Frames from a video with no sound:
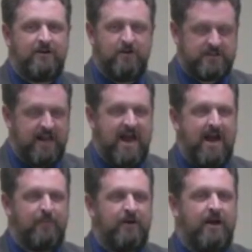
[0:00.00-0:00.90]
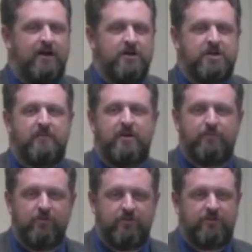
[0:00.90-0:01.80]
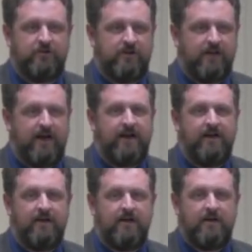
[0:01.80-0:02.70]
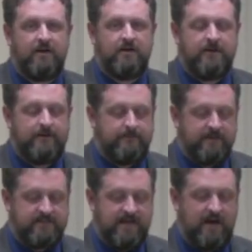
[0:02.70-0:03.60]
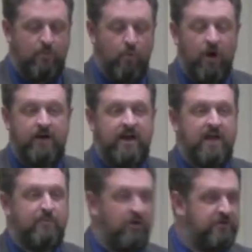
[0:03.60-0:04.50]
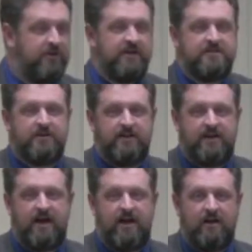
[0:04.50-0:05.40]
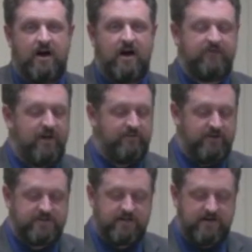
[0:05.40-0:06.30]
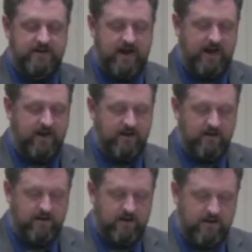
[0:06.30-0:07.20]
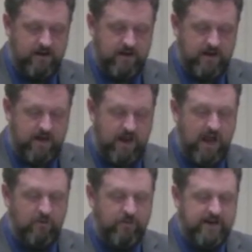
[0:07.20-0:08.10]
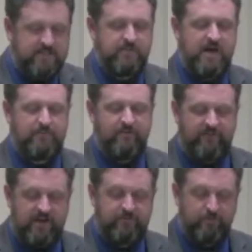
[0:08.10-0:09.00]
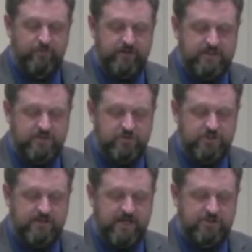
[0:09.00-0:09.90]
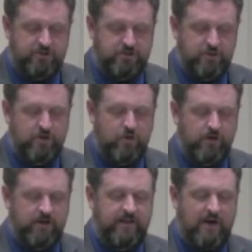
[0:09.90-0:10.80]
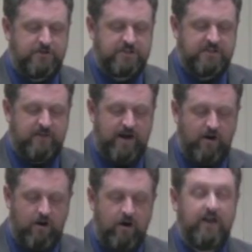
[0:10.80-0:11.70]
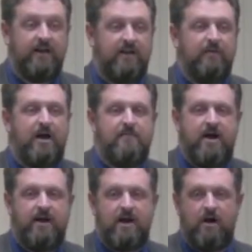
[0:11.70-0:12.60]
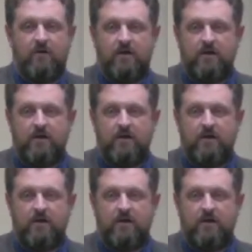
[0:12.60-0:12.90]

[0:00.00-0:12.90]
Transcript: you know, is going to happen, and here's how I'm going to prove it to you, Eli. Is that one day both your kids are going to die. Hophni and Phinehas are going to die. "And I will raise me up a faithful priest who sh that shall do according to that which is in mine heart and in mine mind." Now,